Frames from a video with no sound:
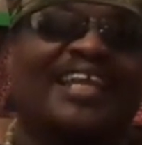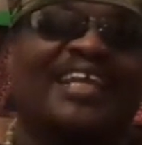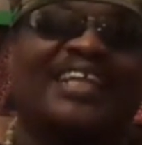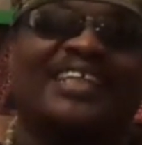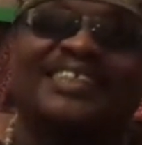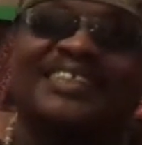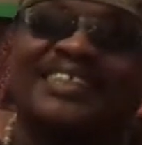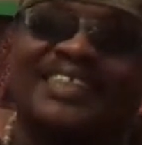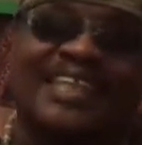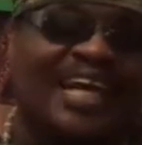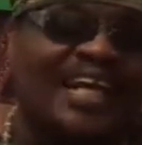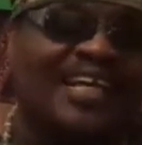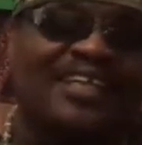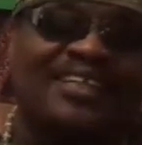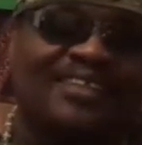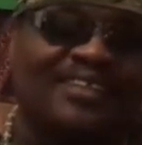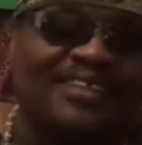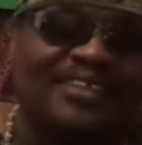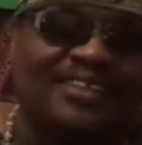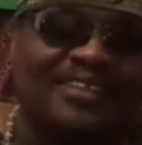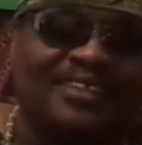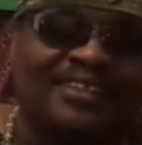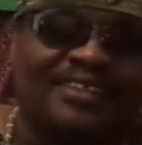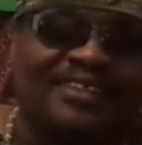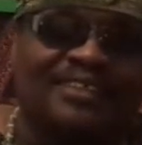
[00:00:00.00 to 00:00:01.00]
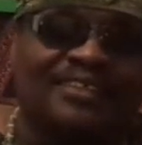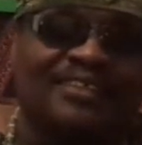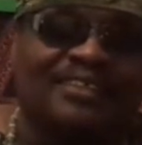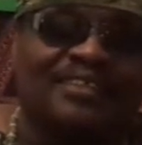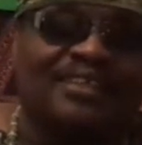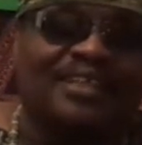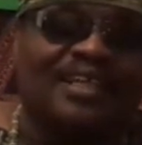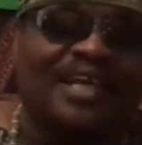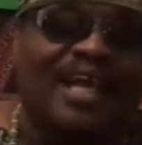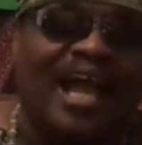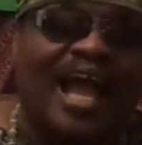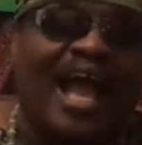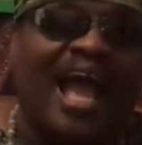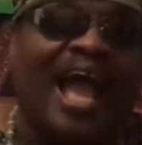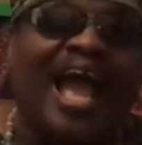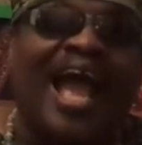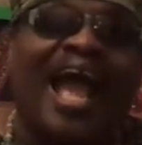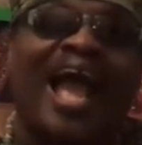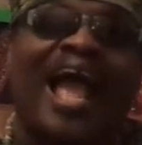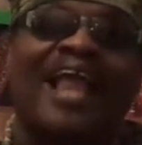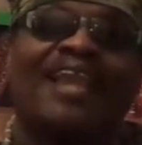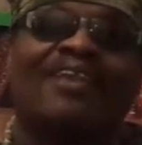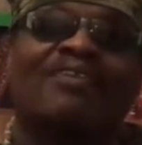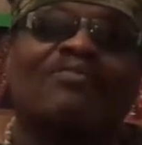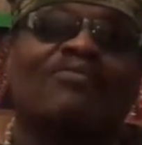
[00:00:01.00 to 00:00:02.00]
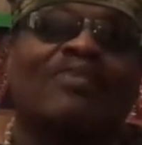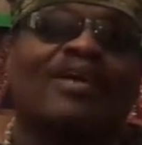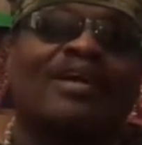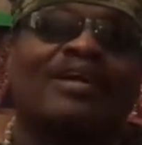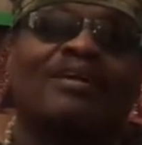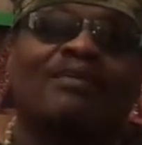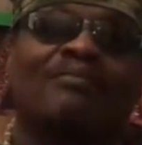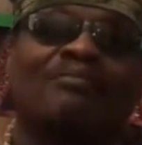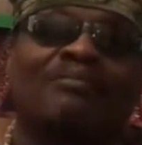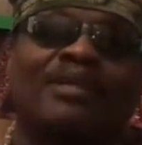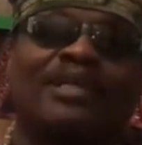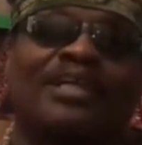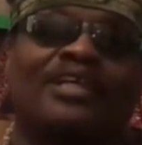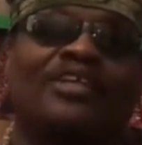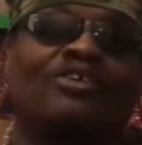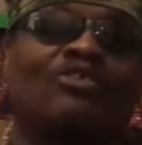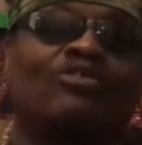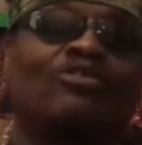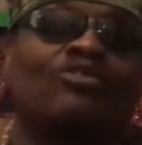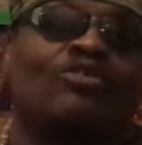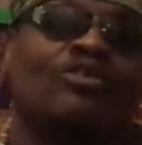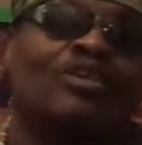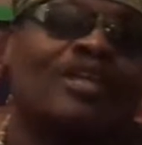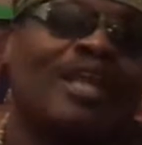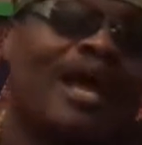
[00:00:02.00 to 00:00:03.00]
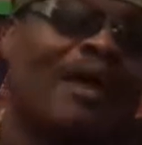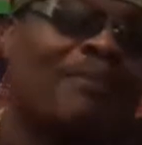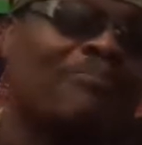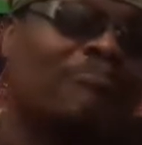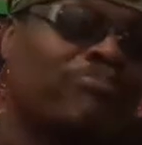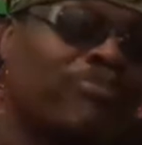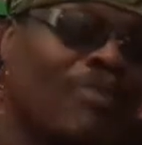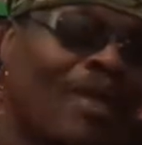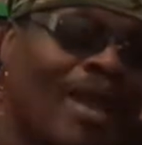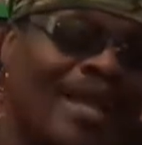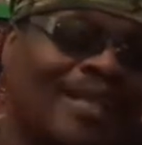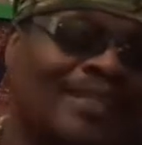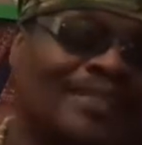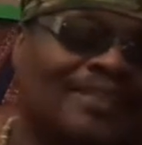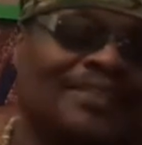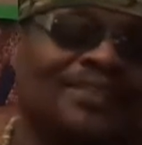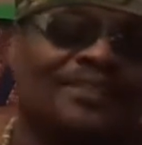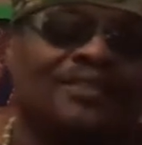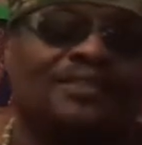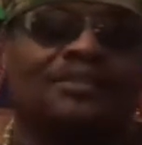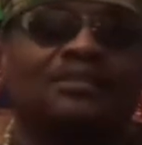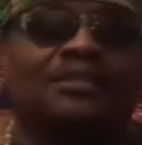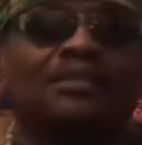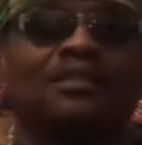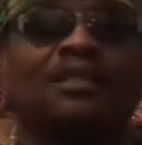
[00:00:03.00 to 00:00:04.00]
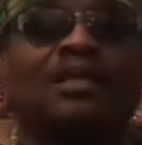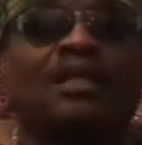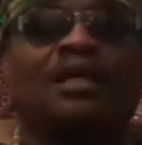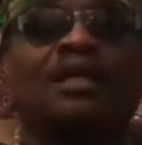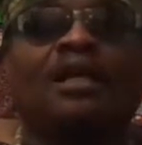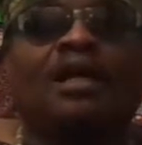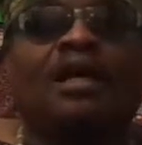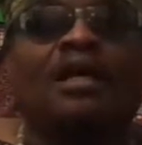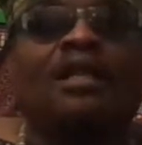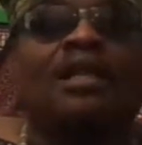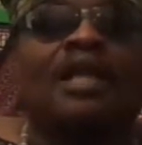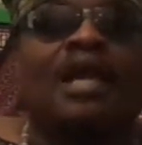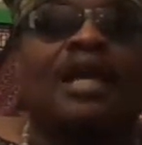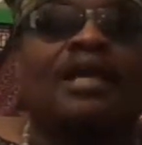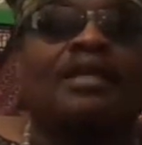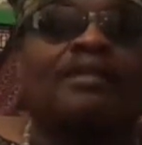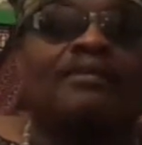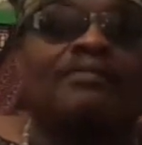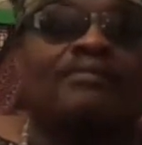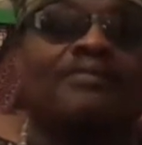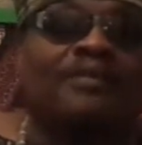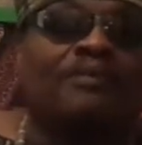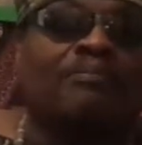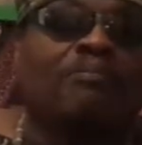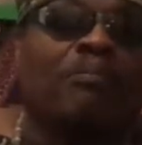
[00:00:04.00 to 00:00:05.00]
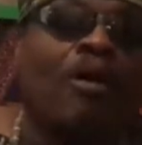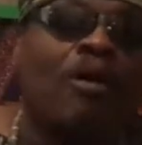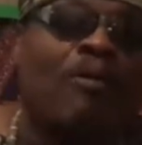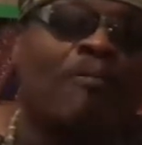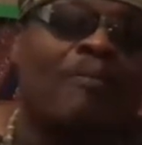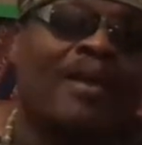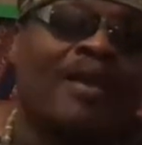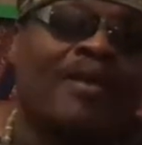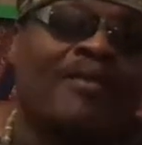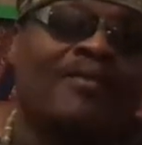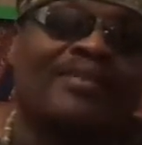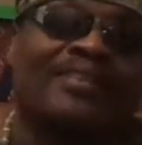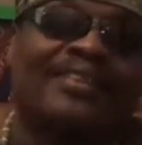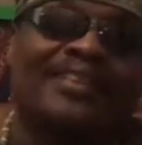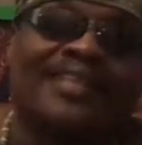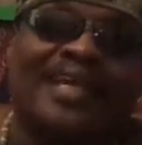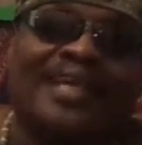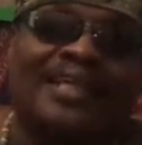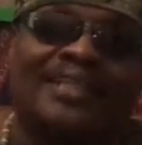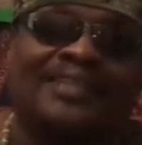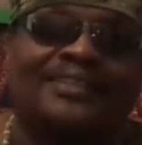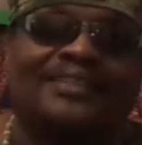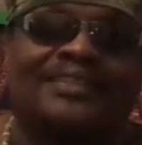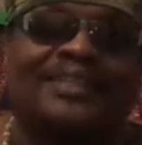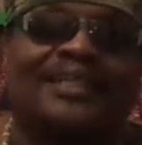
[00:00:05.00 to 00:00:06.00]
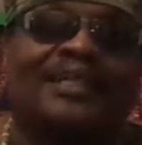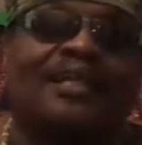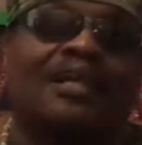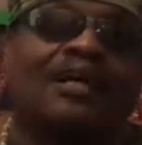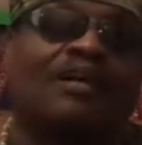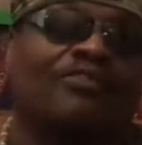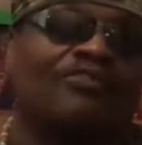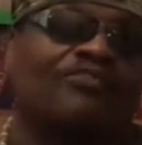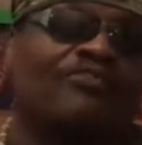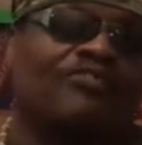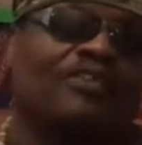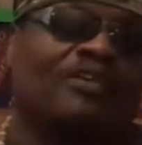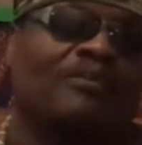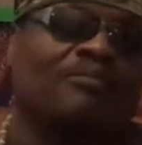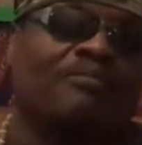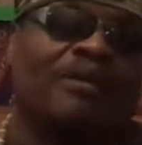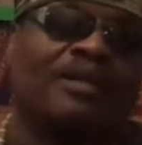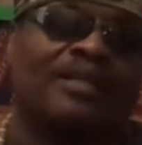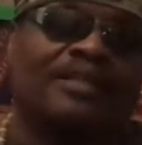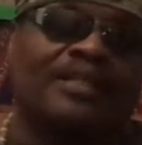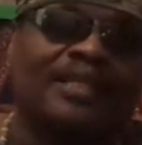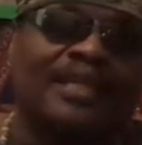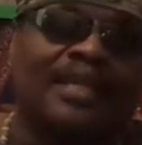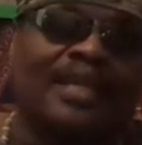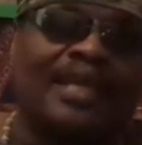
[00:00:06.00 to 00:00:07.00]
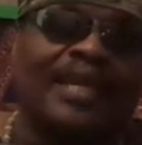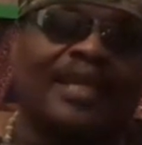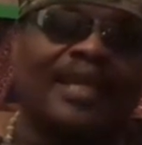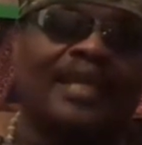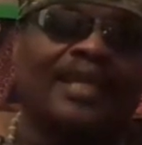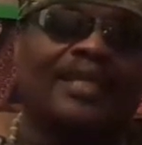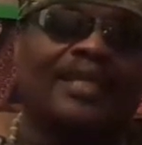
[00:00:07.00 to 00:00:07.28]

is not good. I highly recommend you not practice a lot of the barbaric things that comes from the motherland.